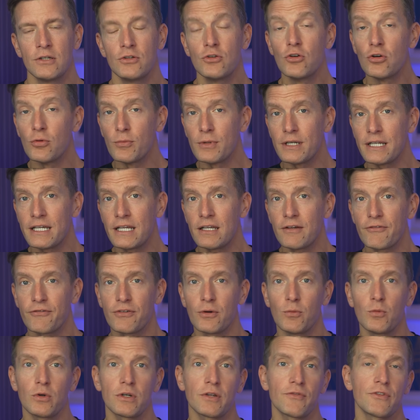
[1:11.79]
normally
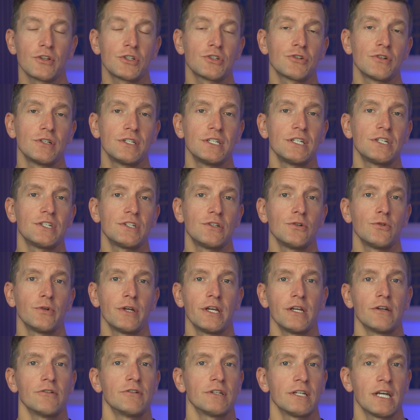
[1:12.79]
from one of the traditional
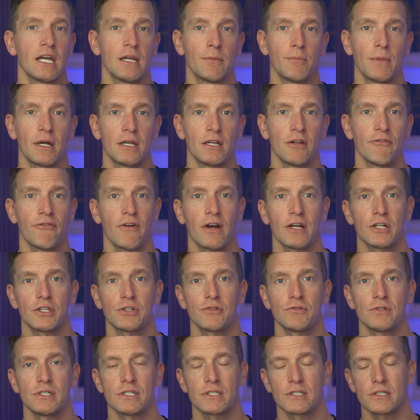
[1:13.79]
hearing aid
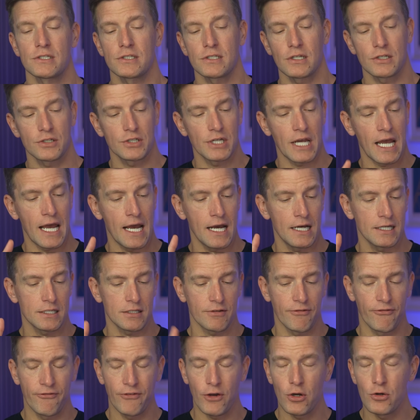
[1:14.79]
manufacturers such
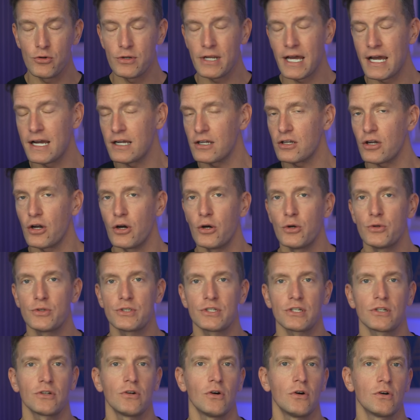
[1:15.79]
as Phonak,
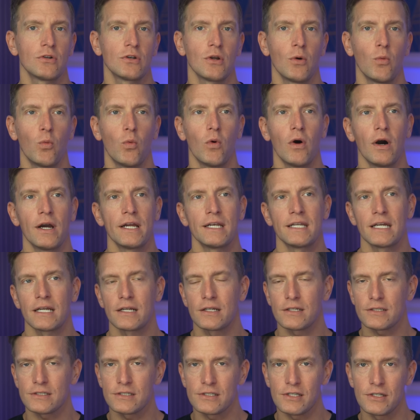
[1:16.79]
Oticon,
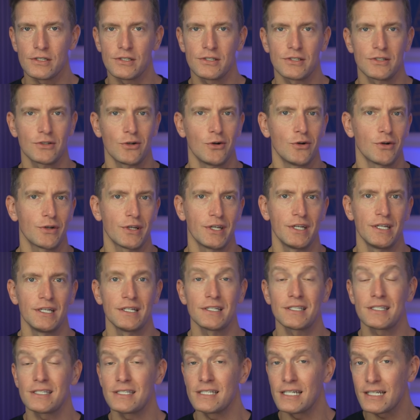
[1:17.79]
Widex,
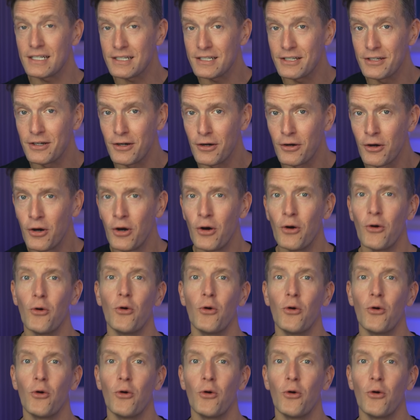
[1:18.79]
Starkey, Signia,